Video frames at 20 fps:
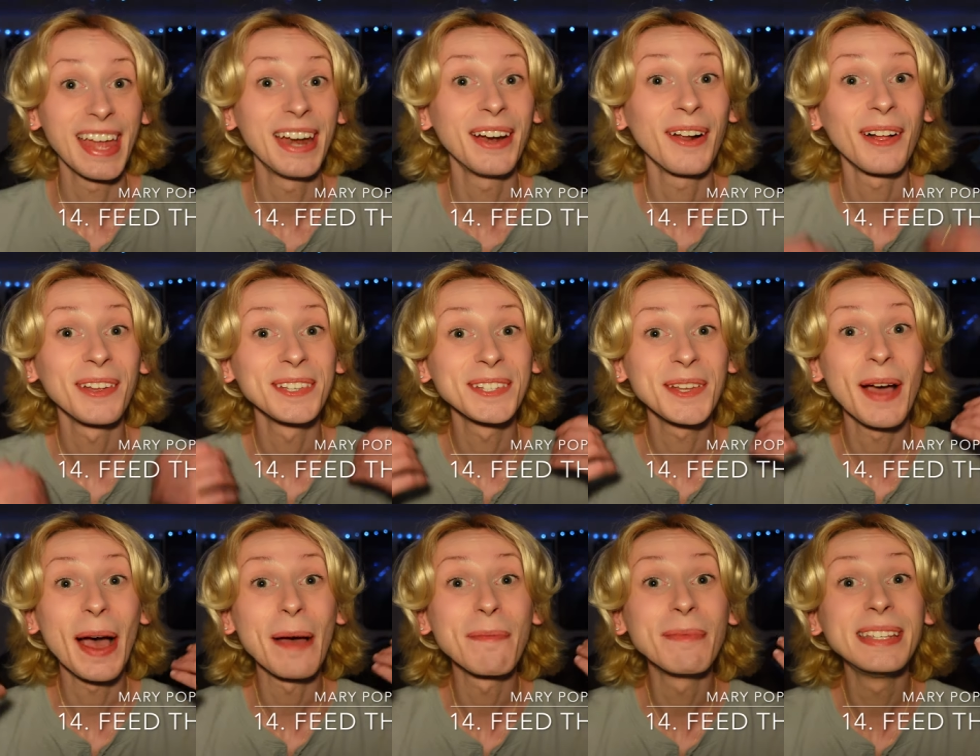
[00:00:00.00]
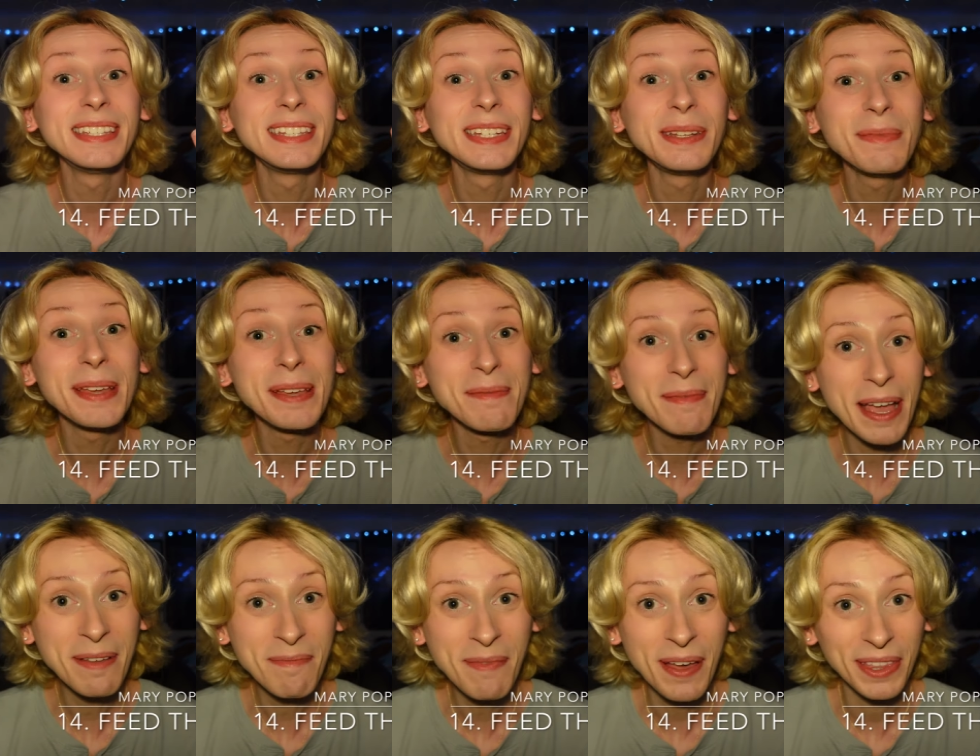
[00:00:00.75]
And it also happens to be
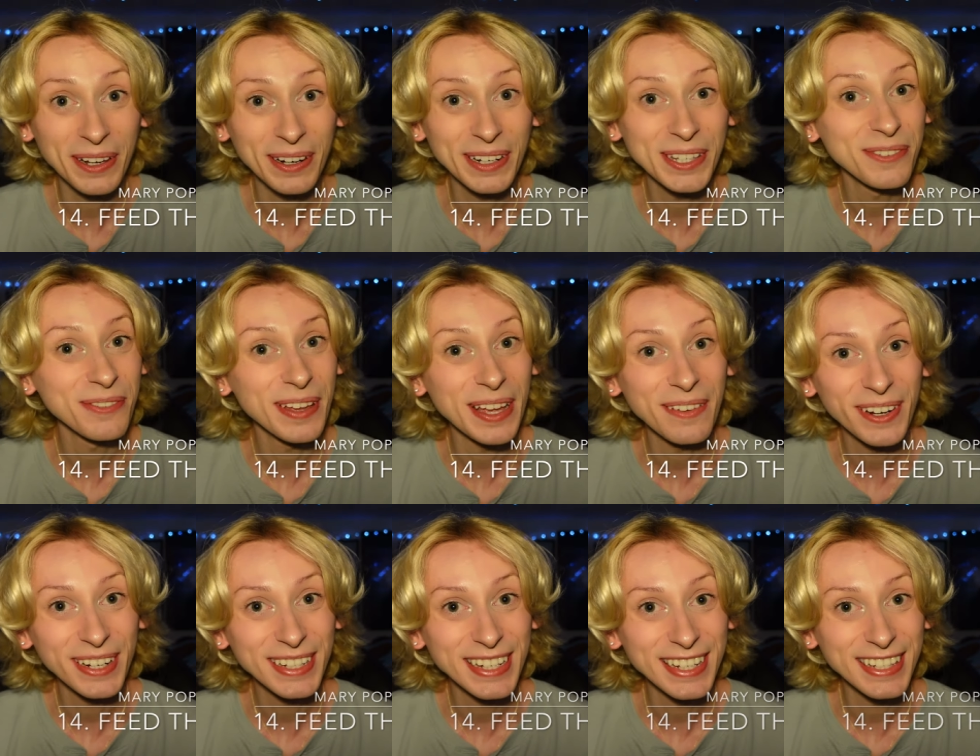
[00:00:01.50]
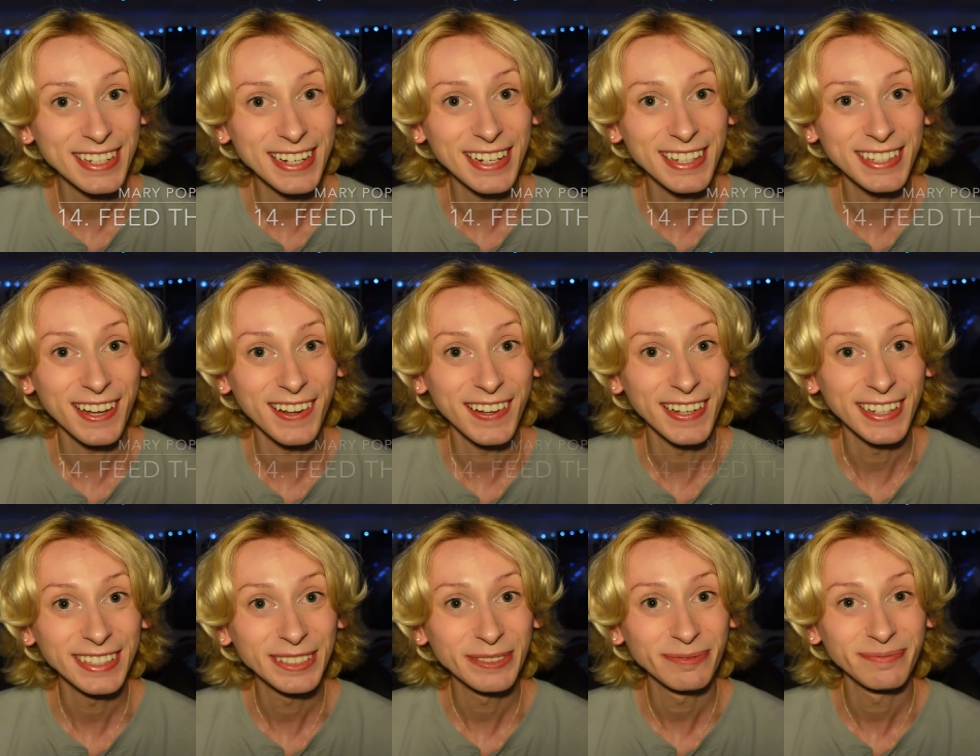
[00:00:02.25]
my mother's favorite Disney
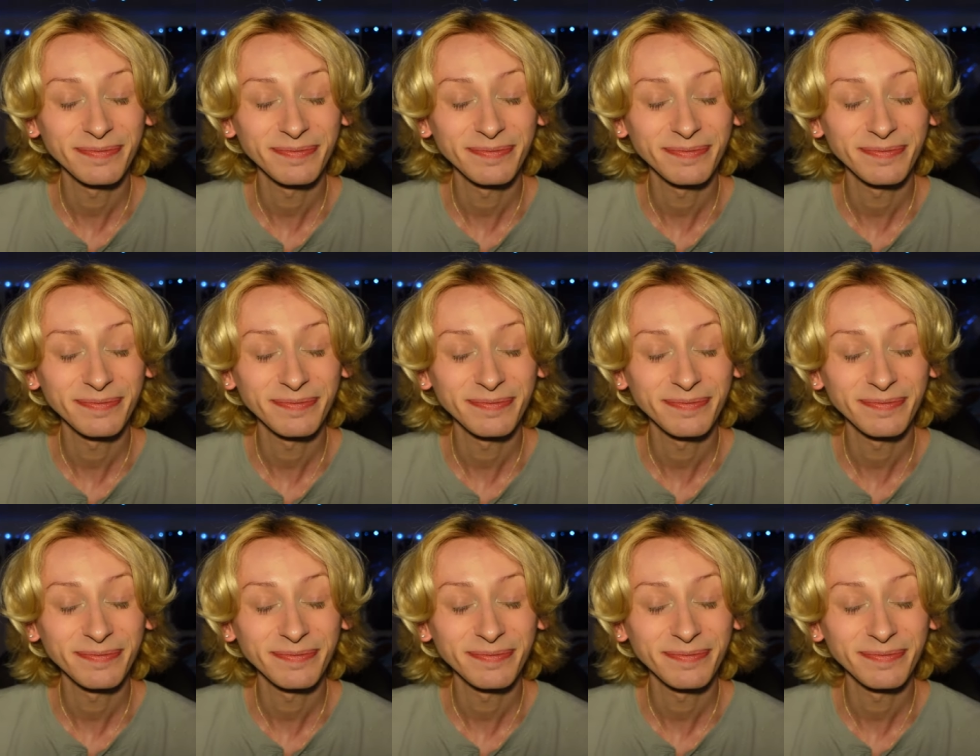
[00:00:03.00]
song.